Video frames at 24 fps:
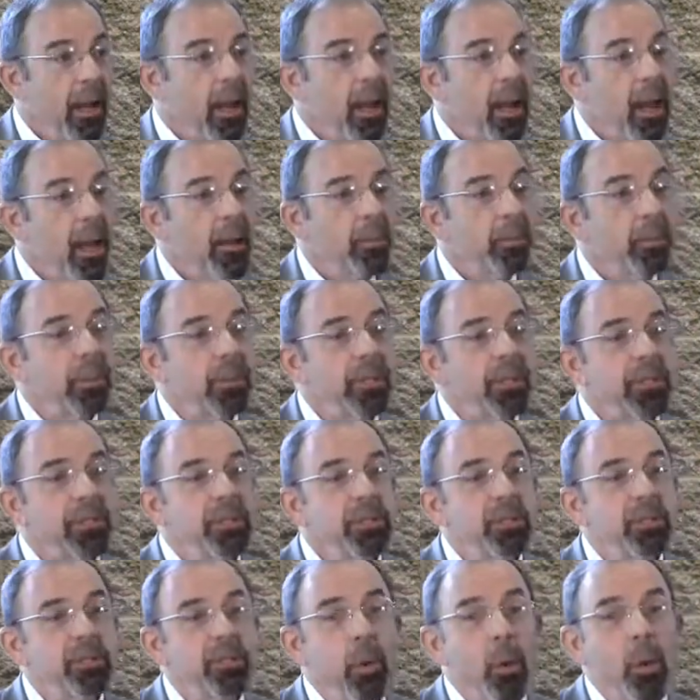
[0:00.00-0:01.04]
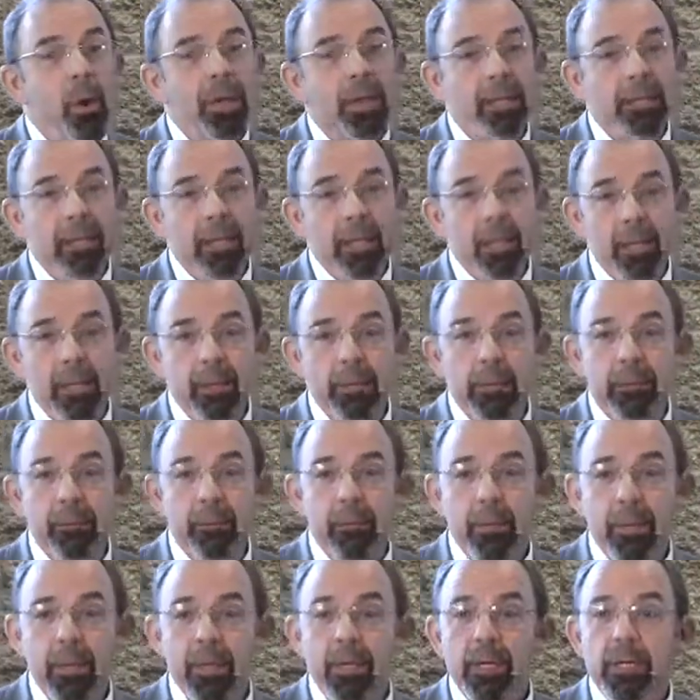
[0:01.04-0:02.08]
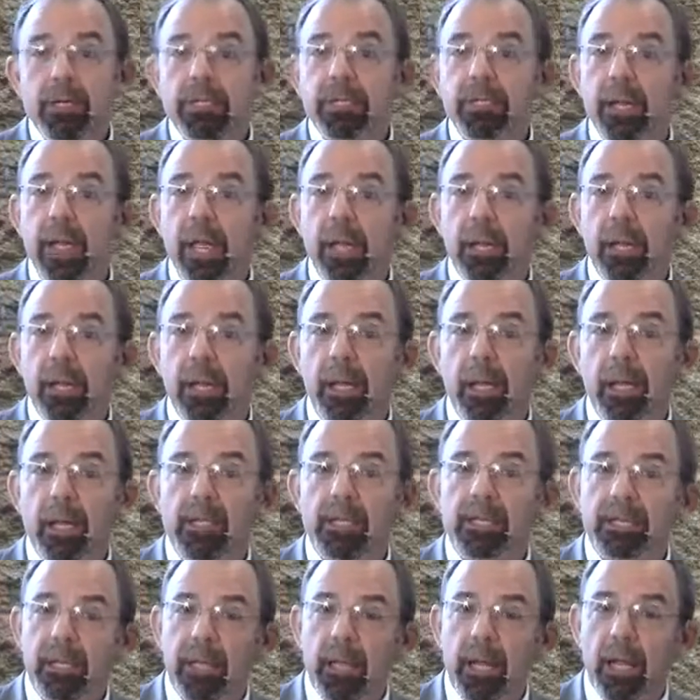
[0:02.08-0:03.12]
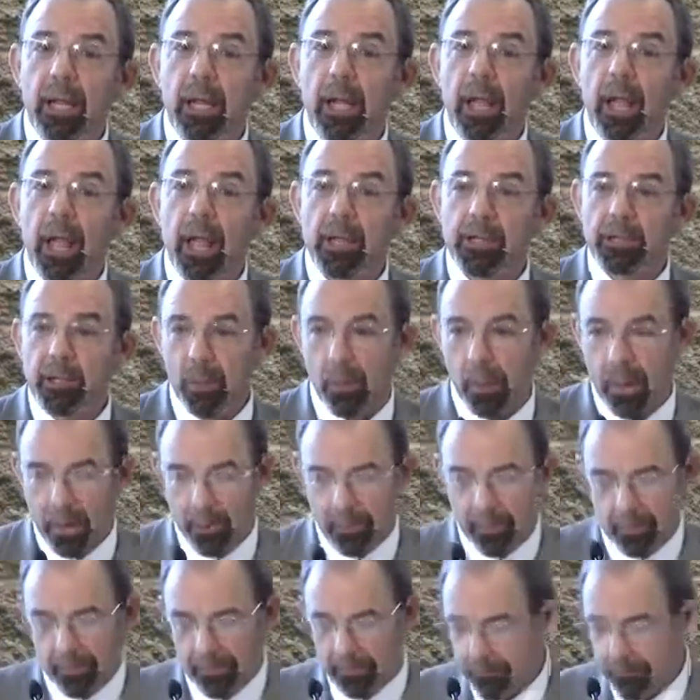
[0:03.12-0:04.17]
And please join in the hymn, standing and singing as you're able.